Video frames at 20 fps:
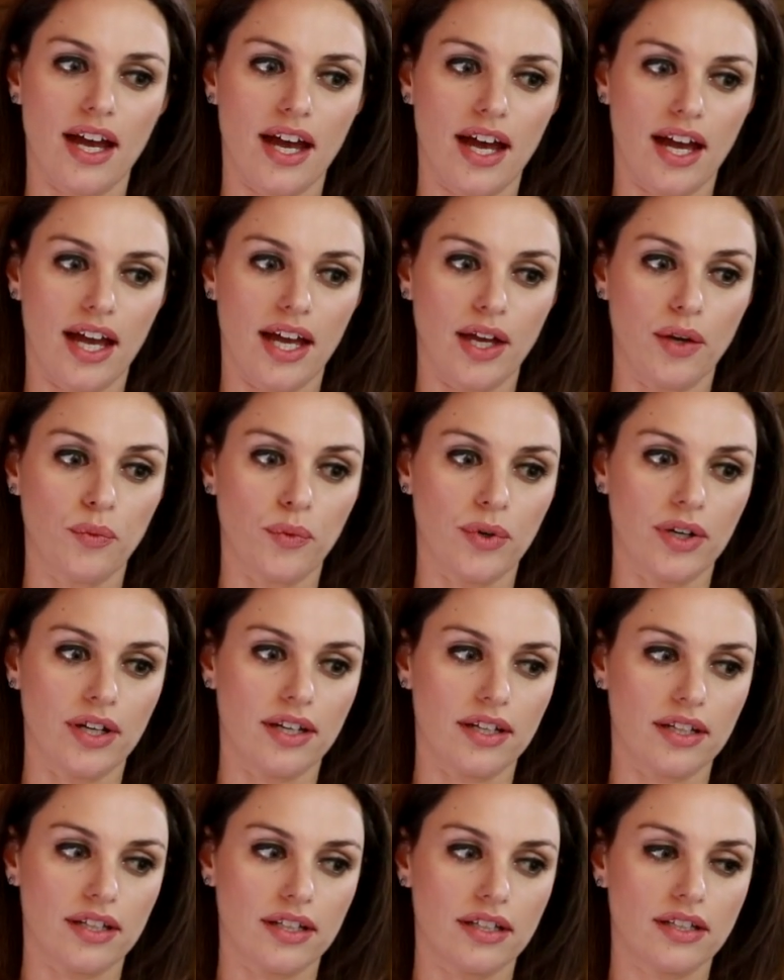I
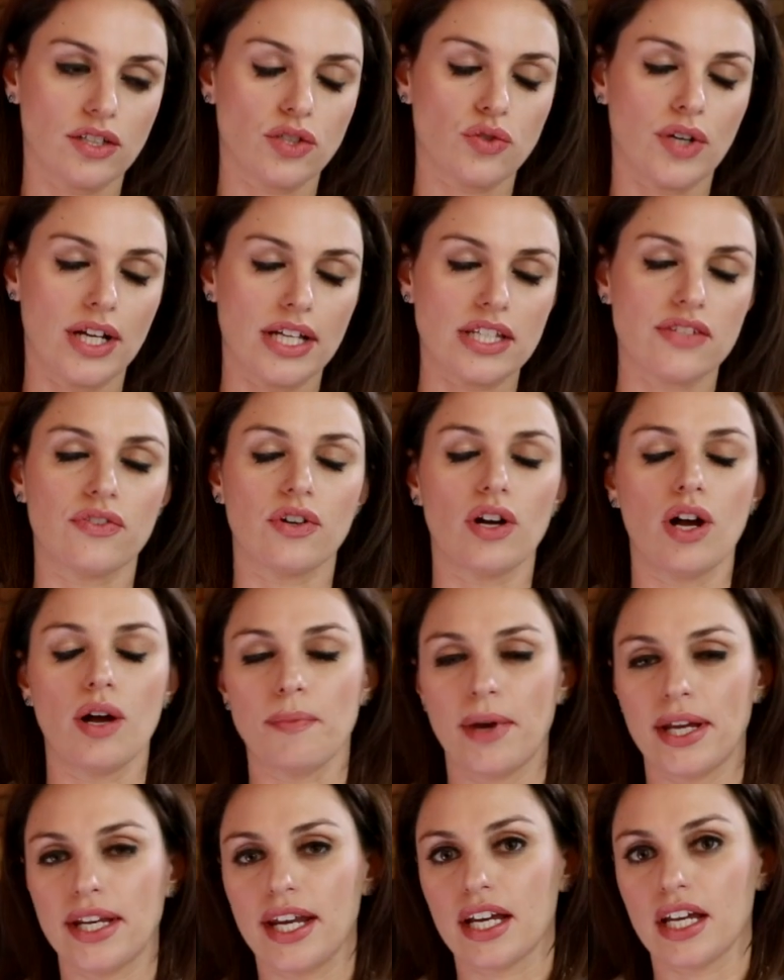would transfer all
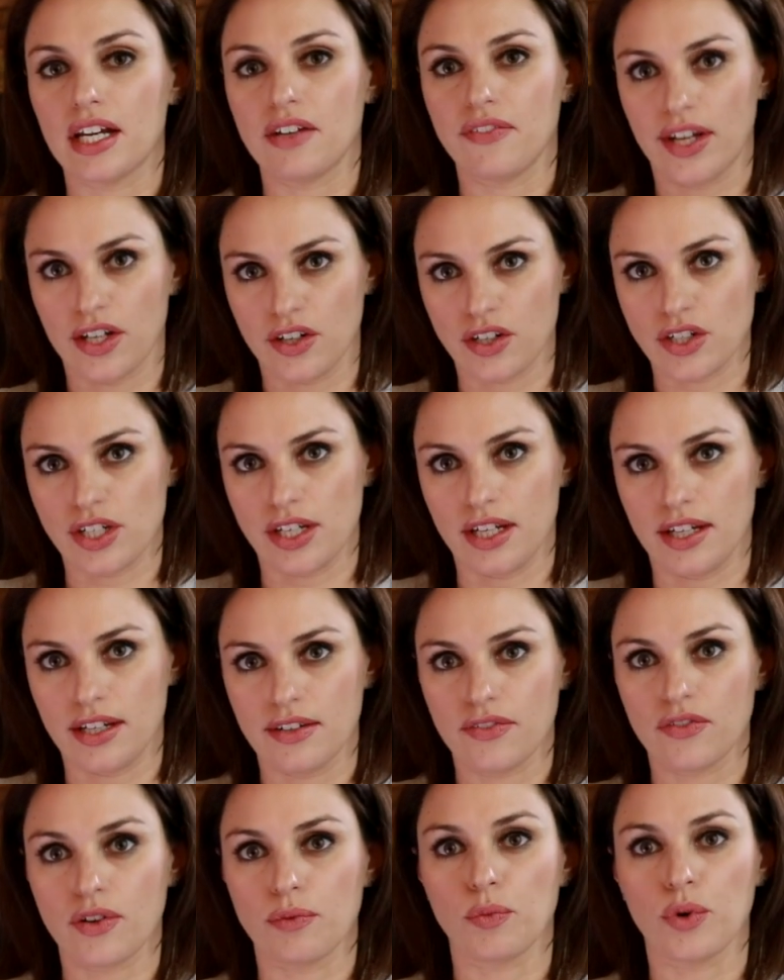my negative energy
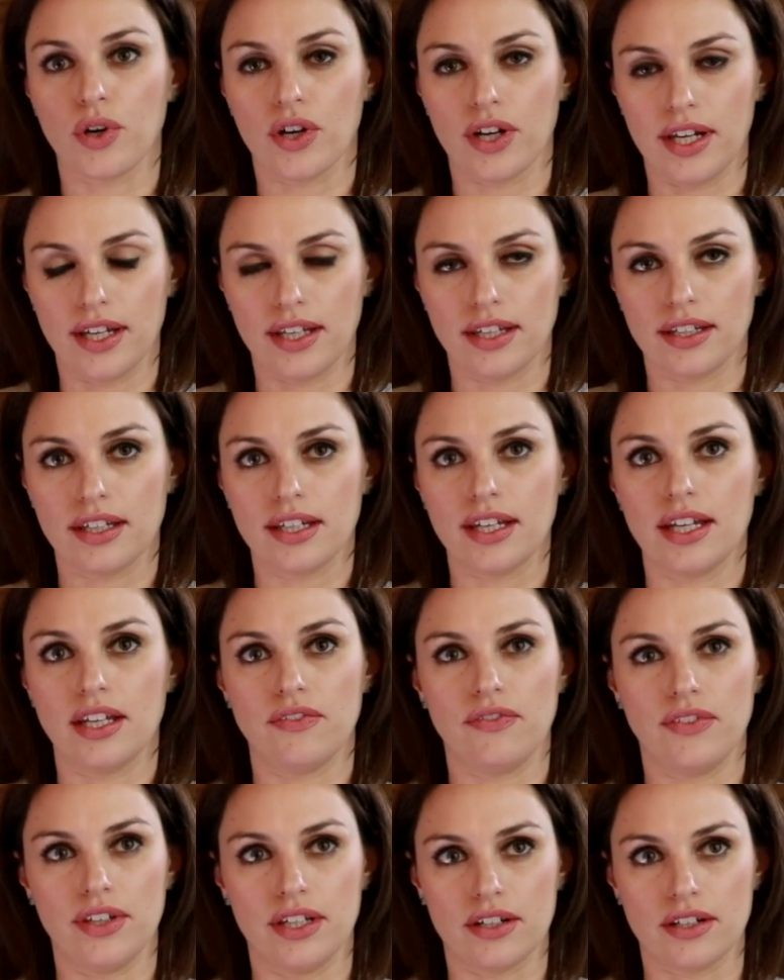from worrying and
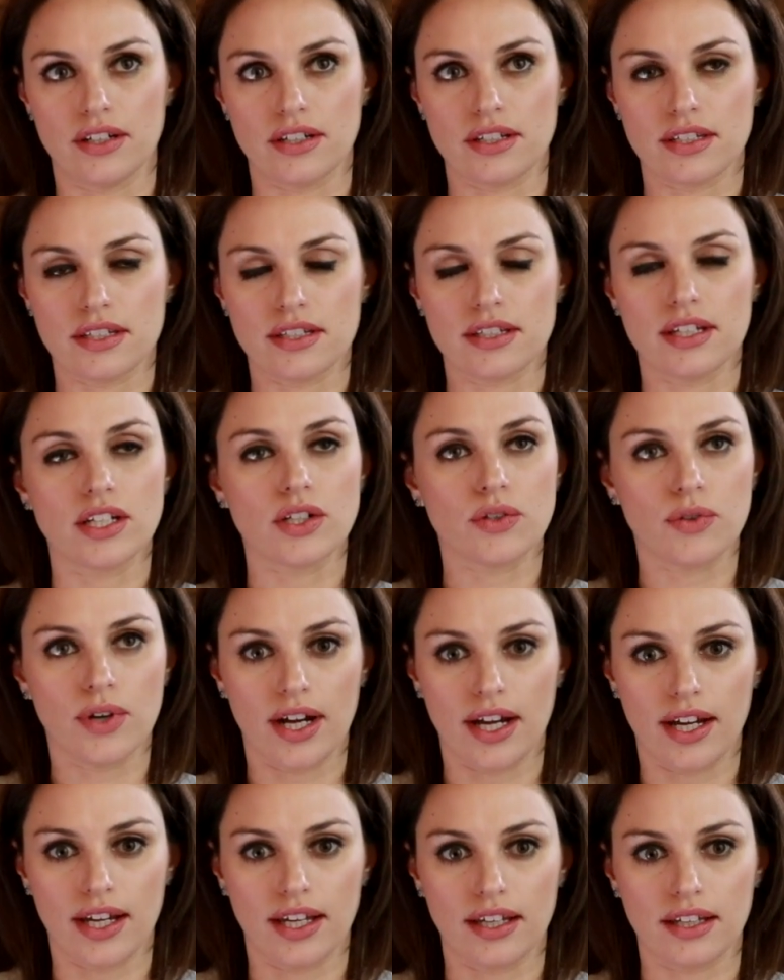fears and
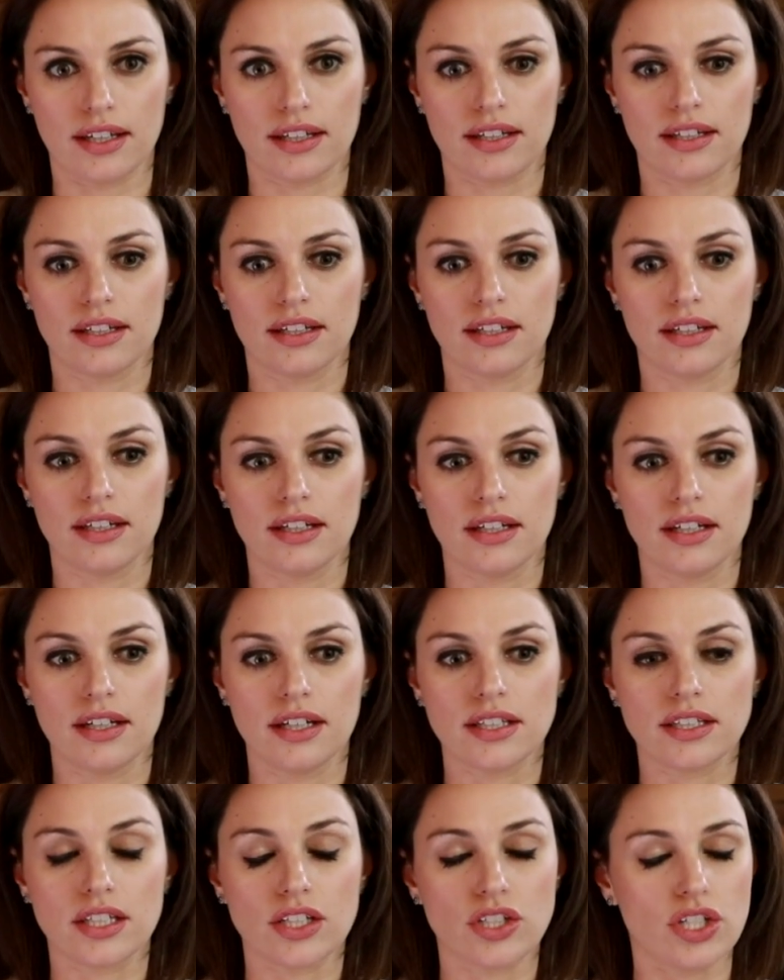crying
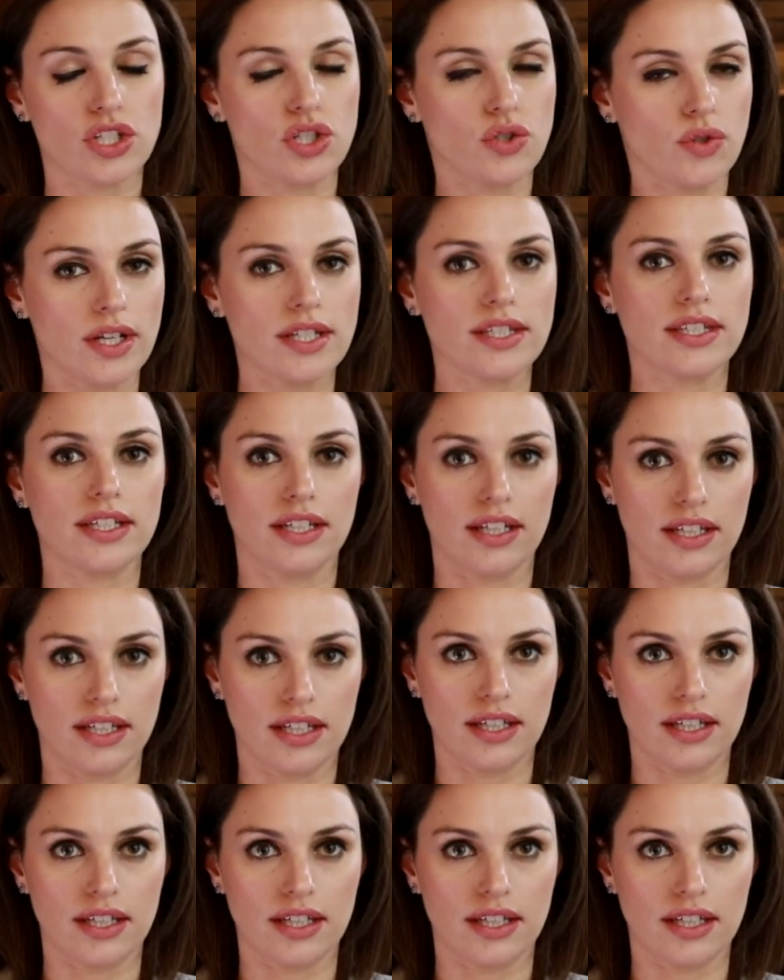to just trusting in